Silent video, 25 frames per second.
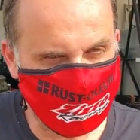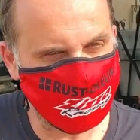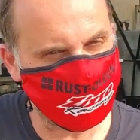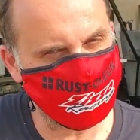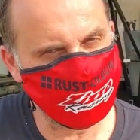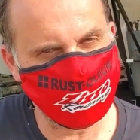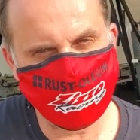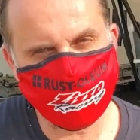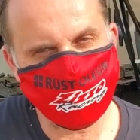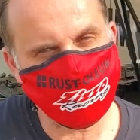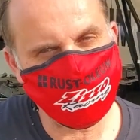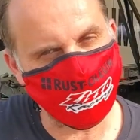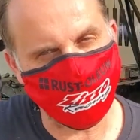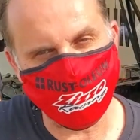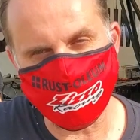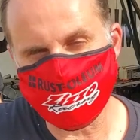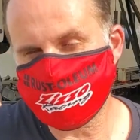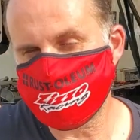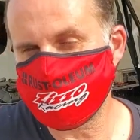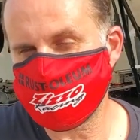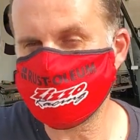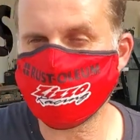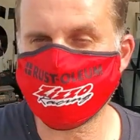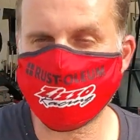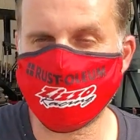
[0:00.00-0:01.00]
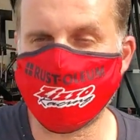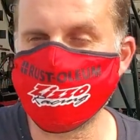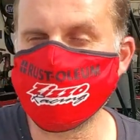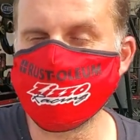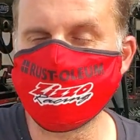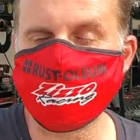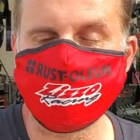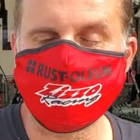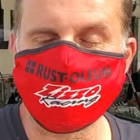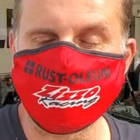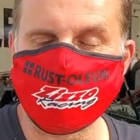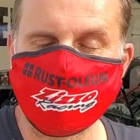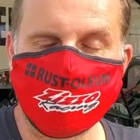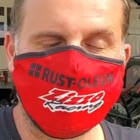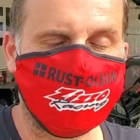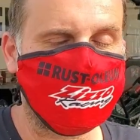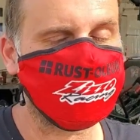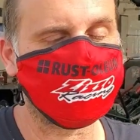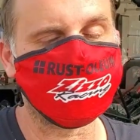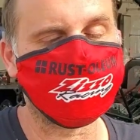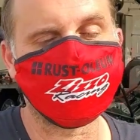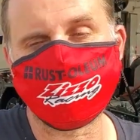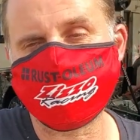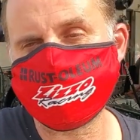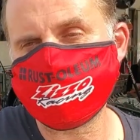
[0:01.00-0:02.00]
that was charging probably a
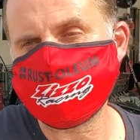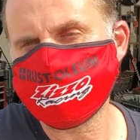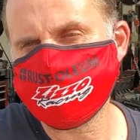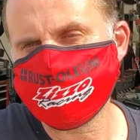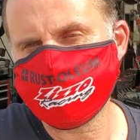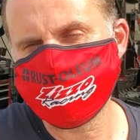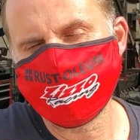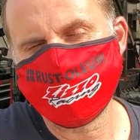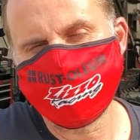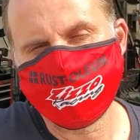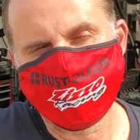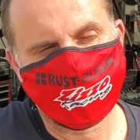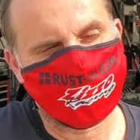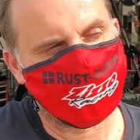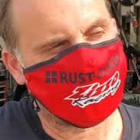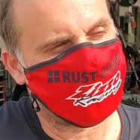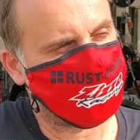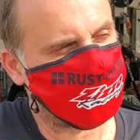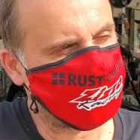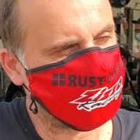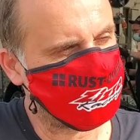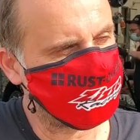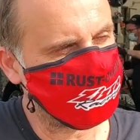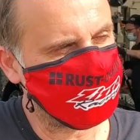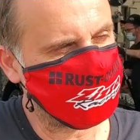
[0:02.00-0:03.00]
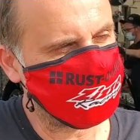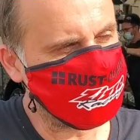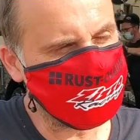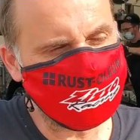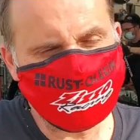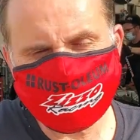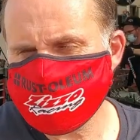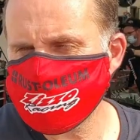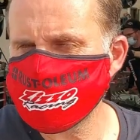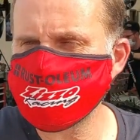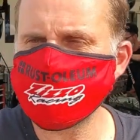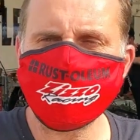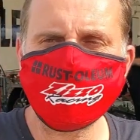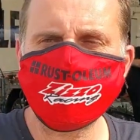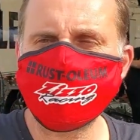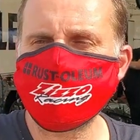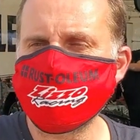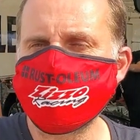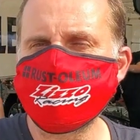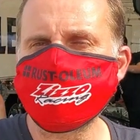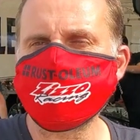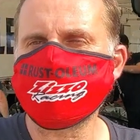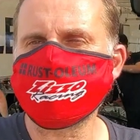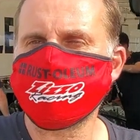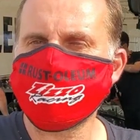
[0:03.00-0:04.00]
lot of money, and they just
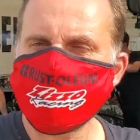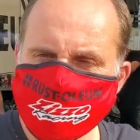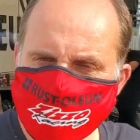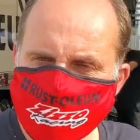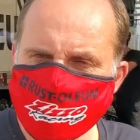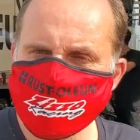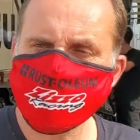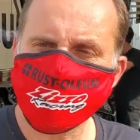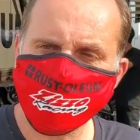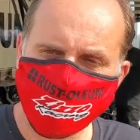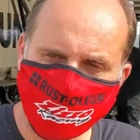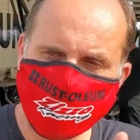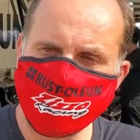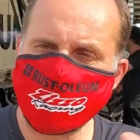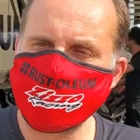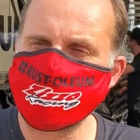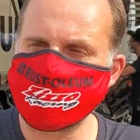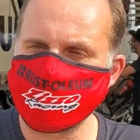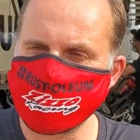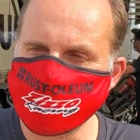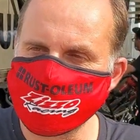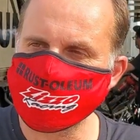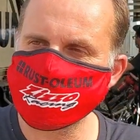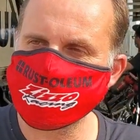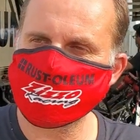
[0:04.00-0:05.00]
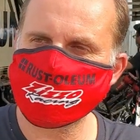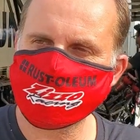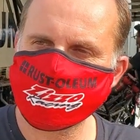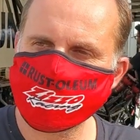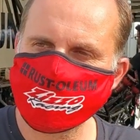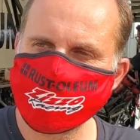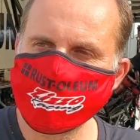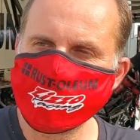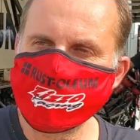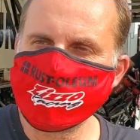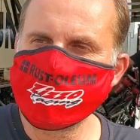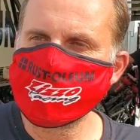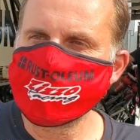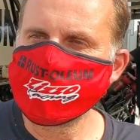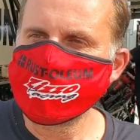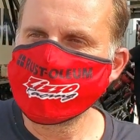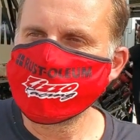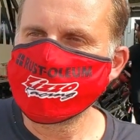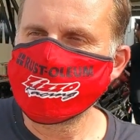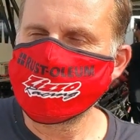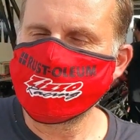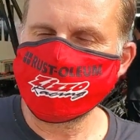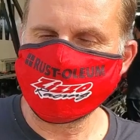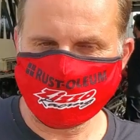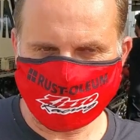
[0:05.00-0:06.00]
couldn't hit it. They had some great ideas,
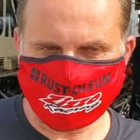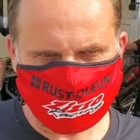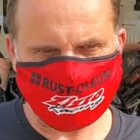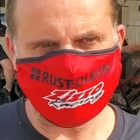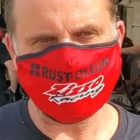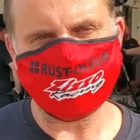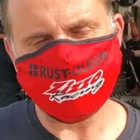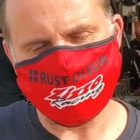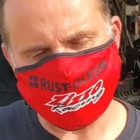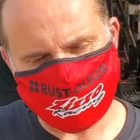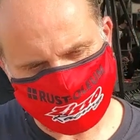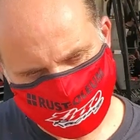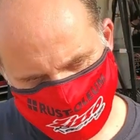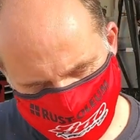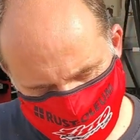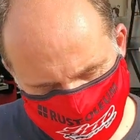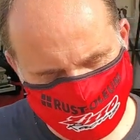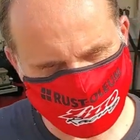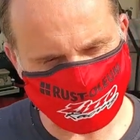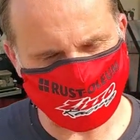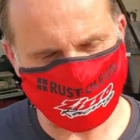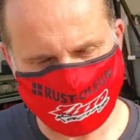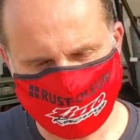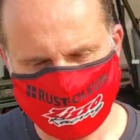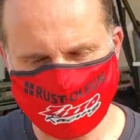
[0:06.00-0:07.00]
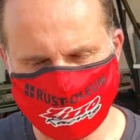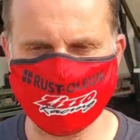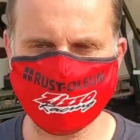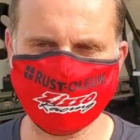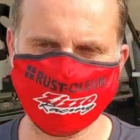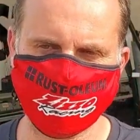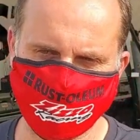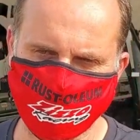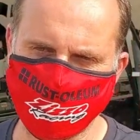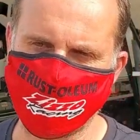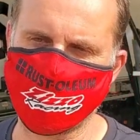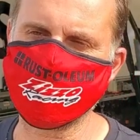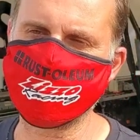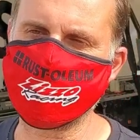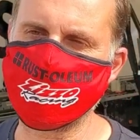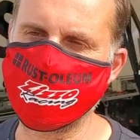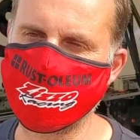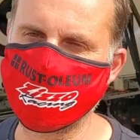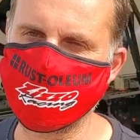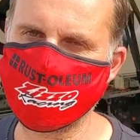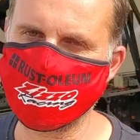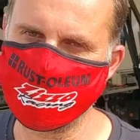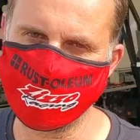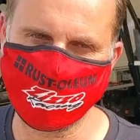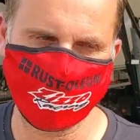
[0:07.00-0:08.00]
and Nikki kind of took some ideas from
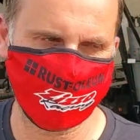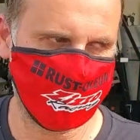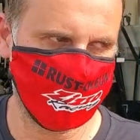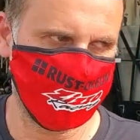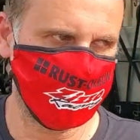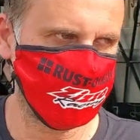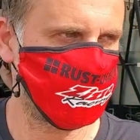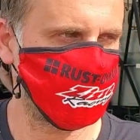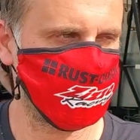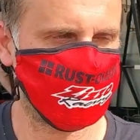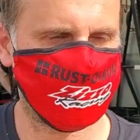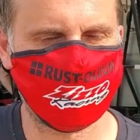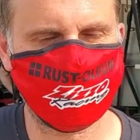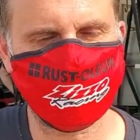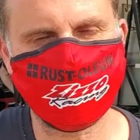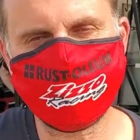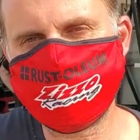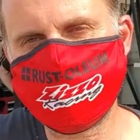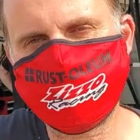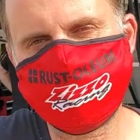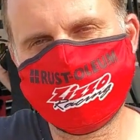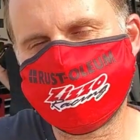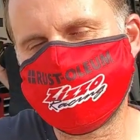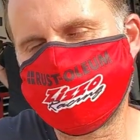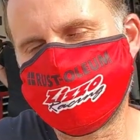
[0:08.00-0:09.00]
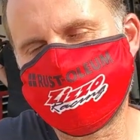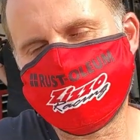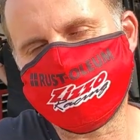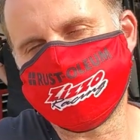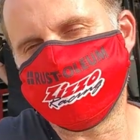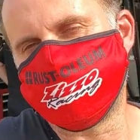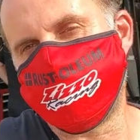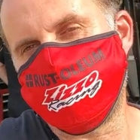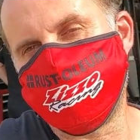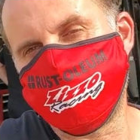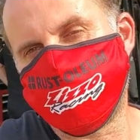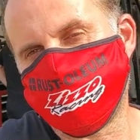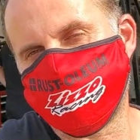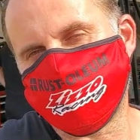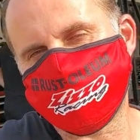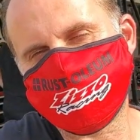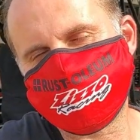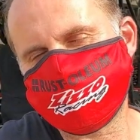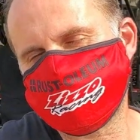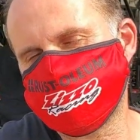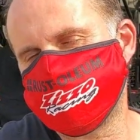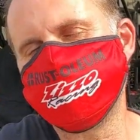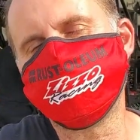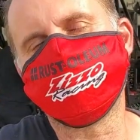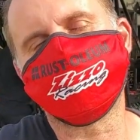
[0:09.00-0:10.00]
that, but she hit it out of the
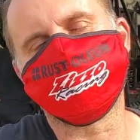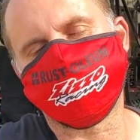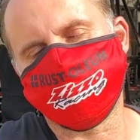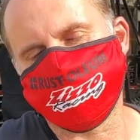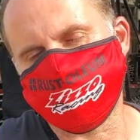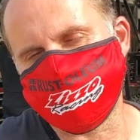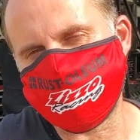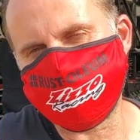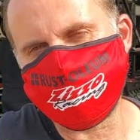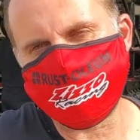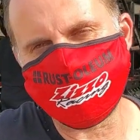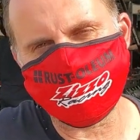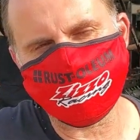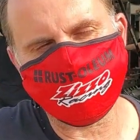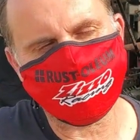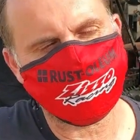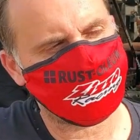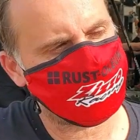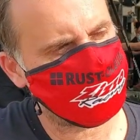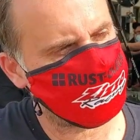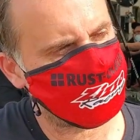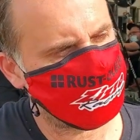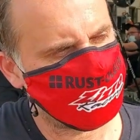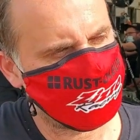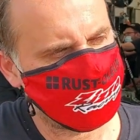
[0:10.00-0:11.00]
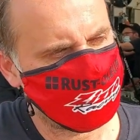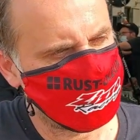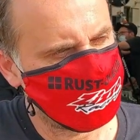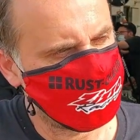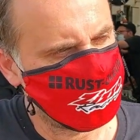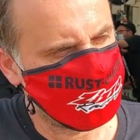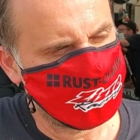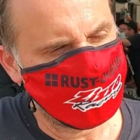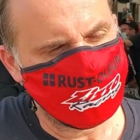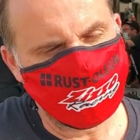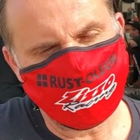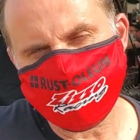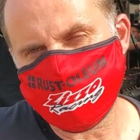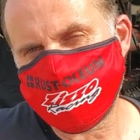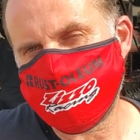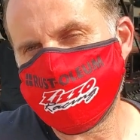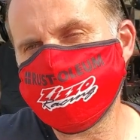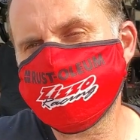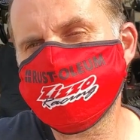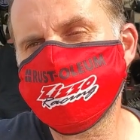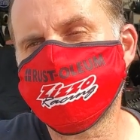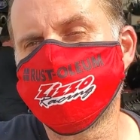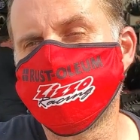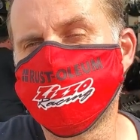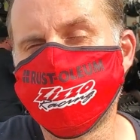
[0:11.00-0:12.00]
ballpark. It's beautiful. And you know,
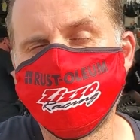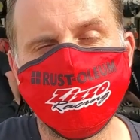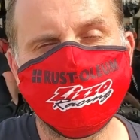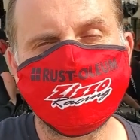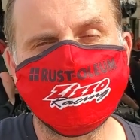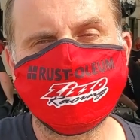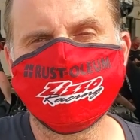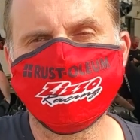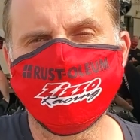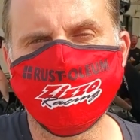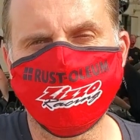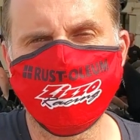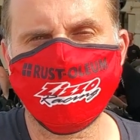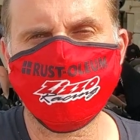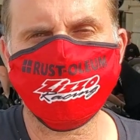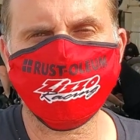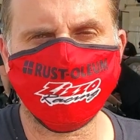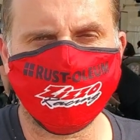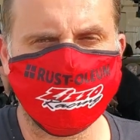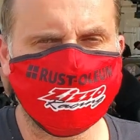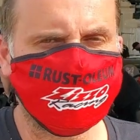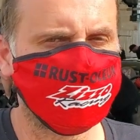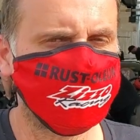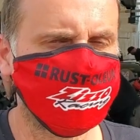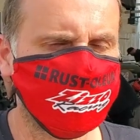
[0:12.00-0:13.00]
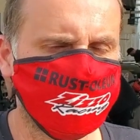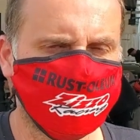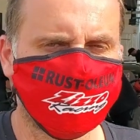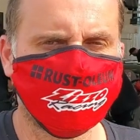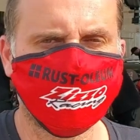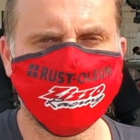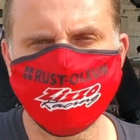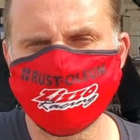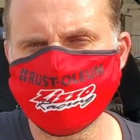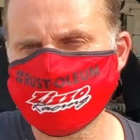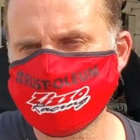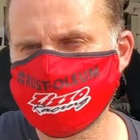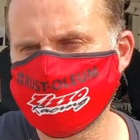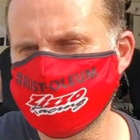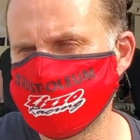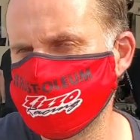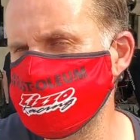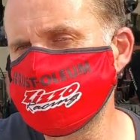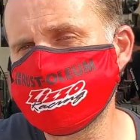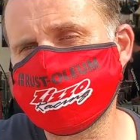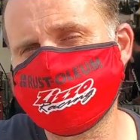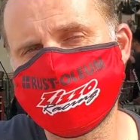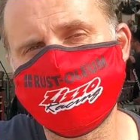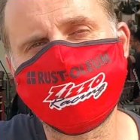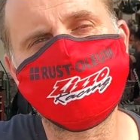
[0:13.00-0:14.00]
having a white car, white uniforms, they
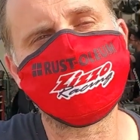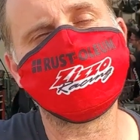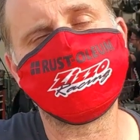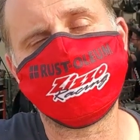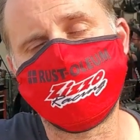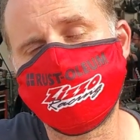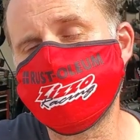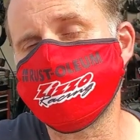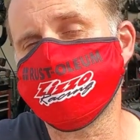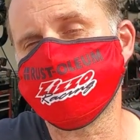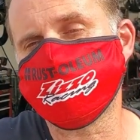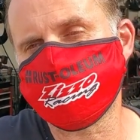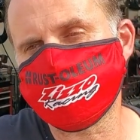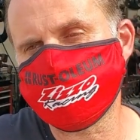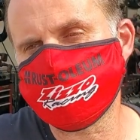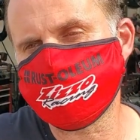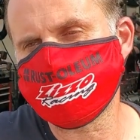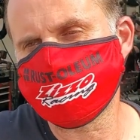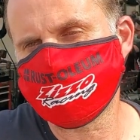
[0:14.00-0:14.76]
really stand out.